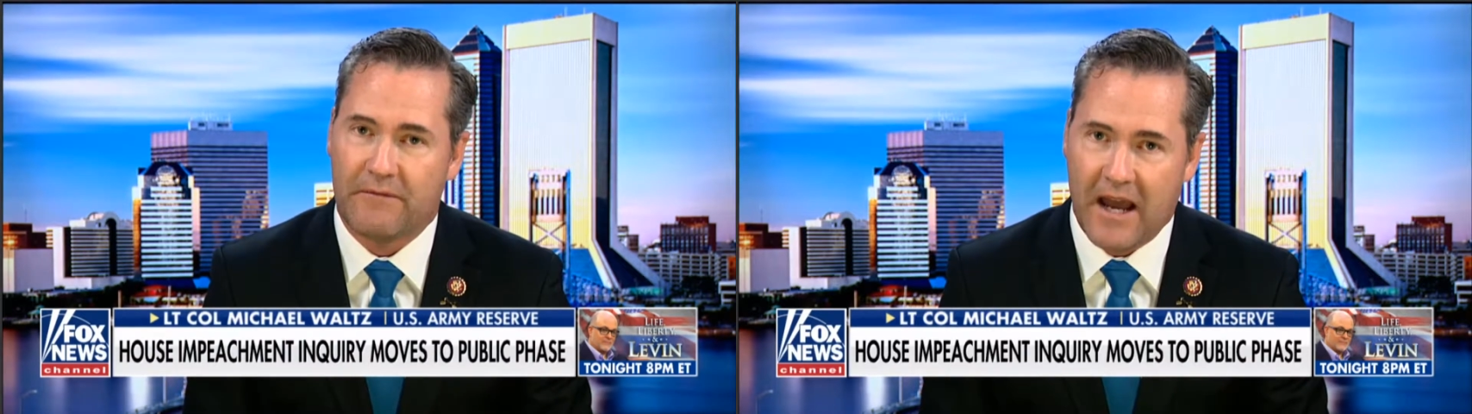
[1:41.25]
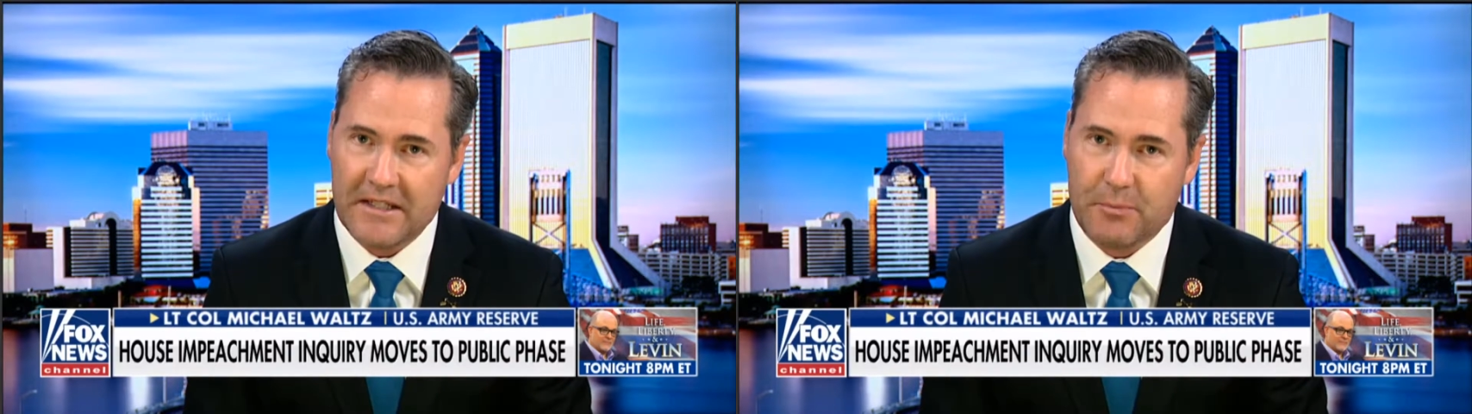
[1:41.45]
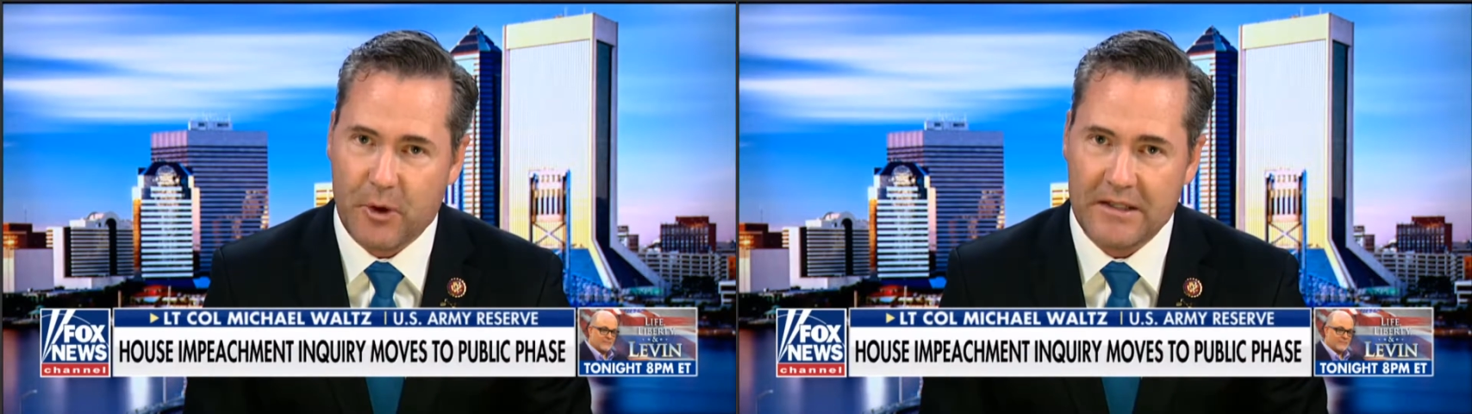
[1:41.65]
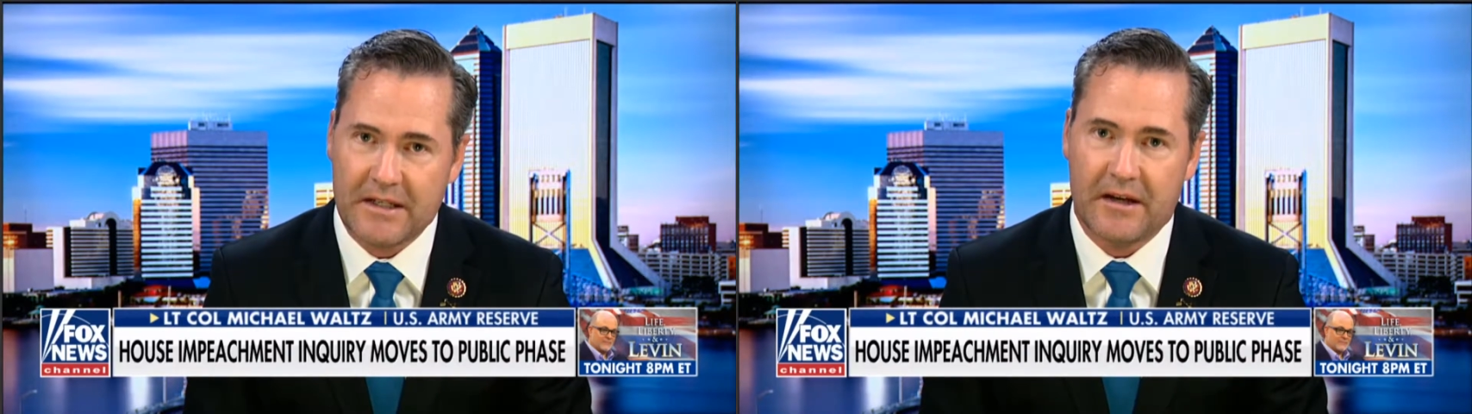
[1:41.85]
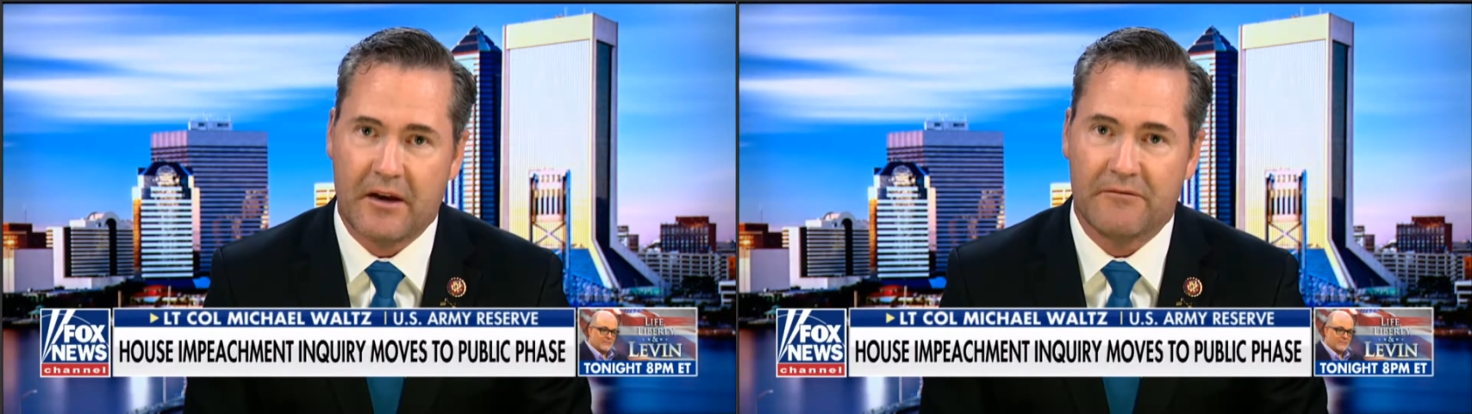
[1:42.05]
vice
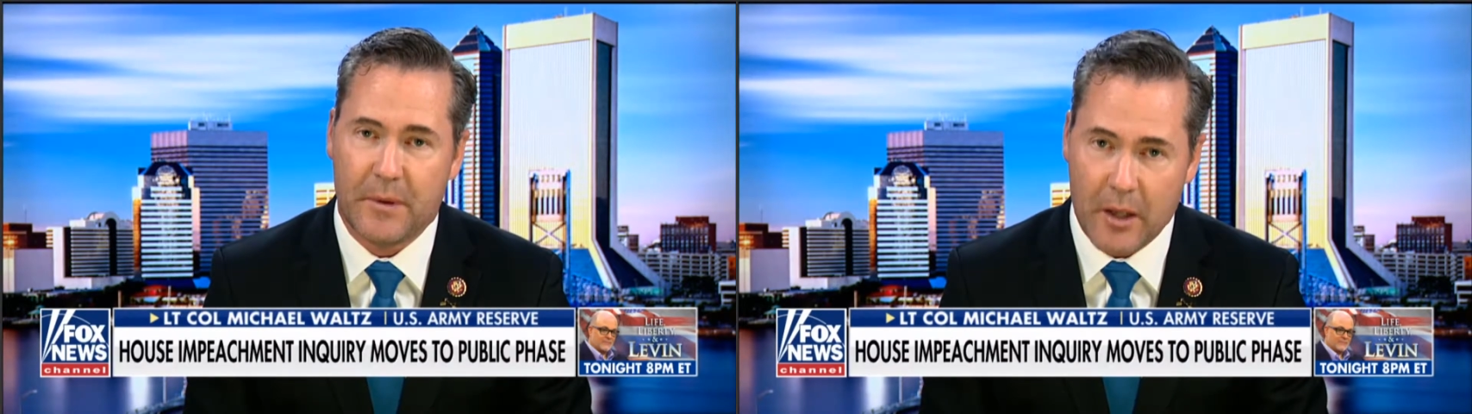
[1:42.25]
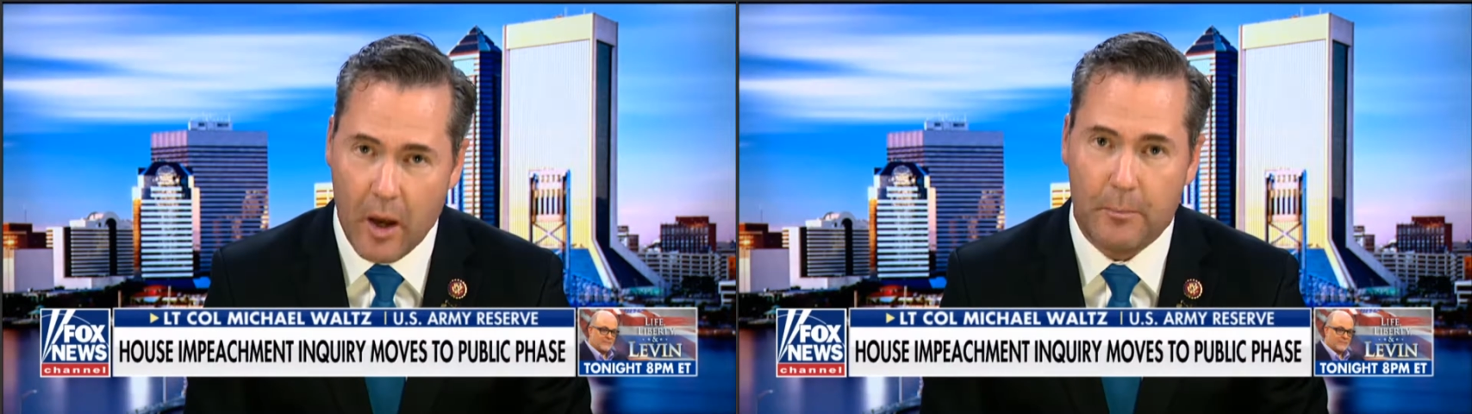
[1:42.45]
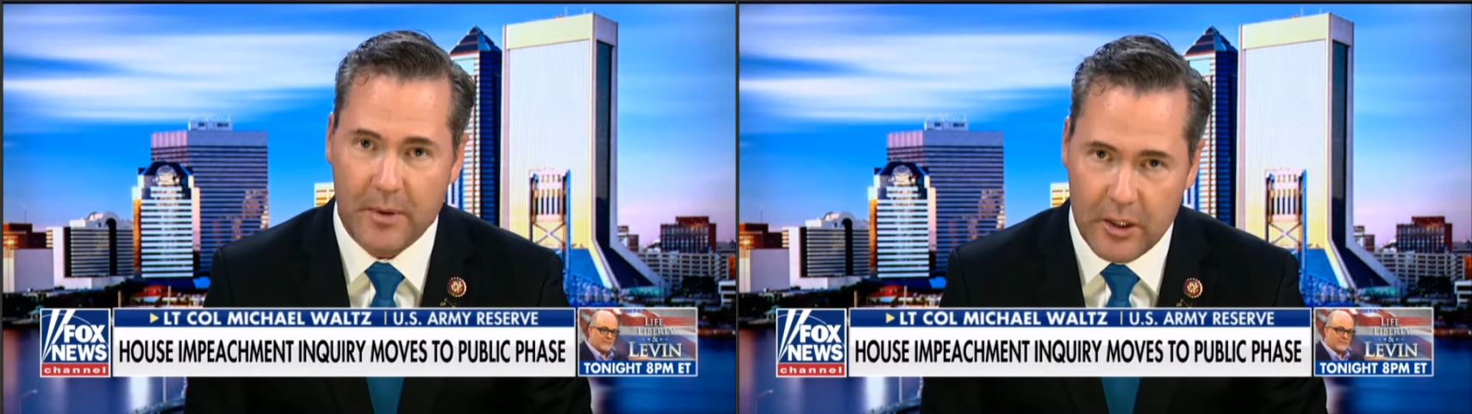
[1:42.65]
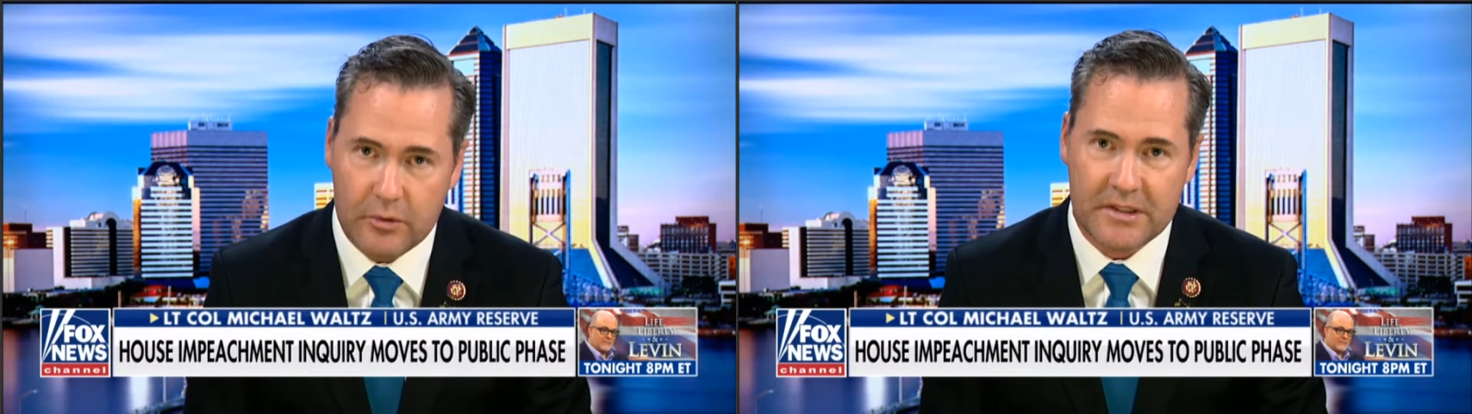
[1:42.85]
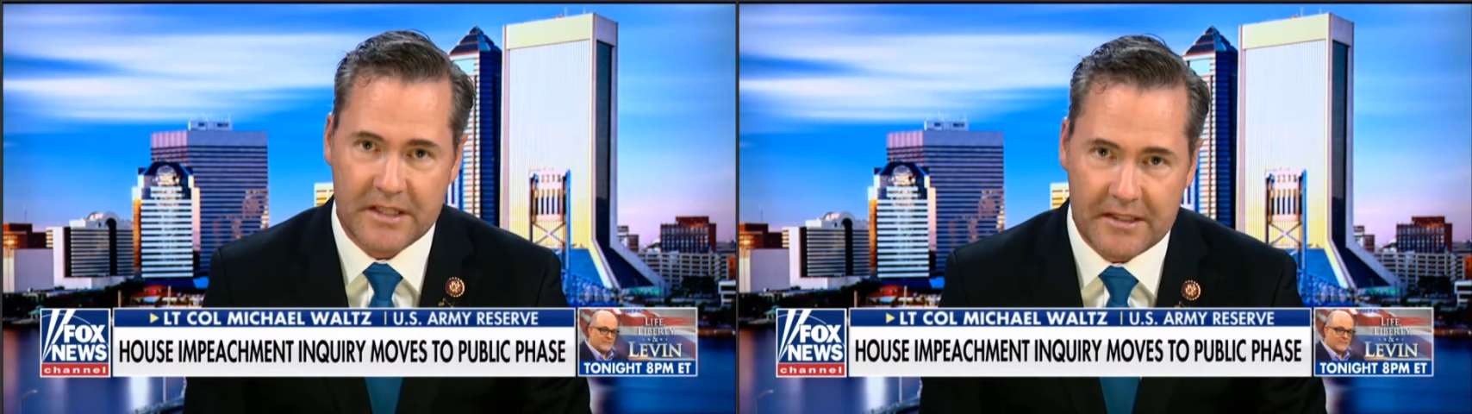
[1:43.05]
president
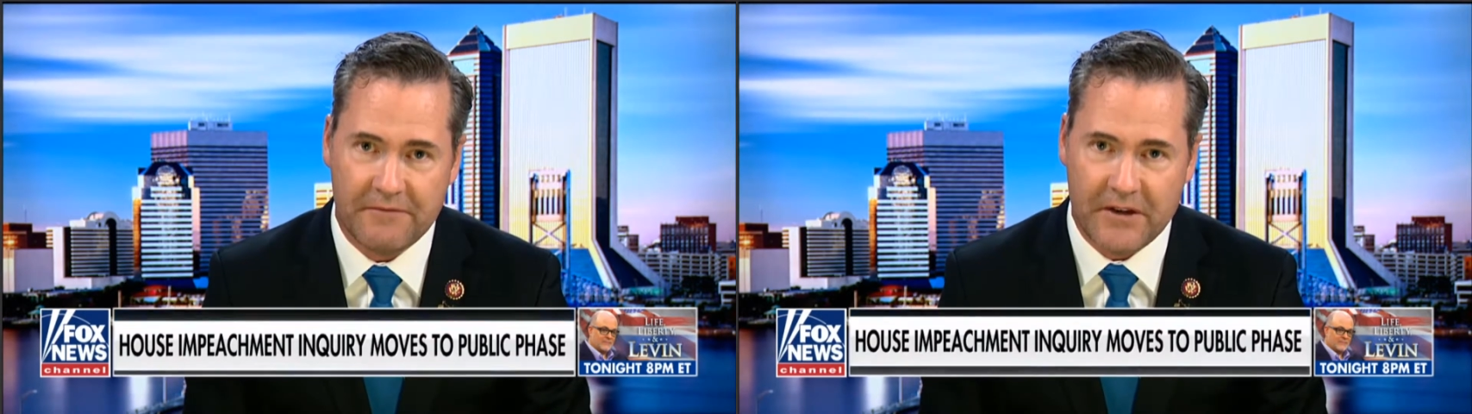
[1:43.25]
abused his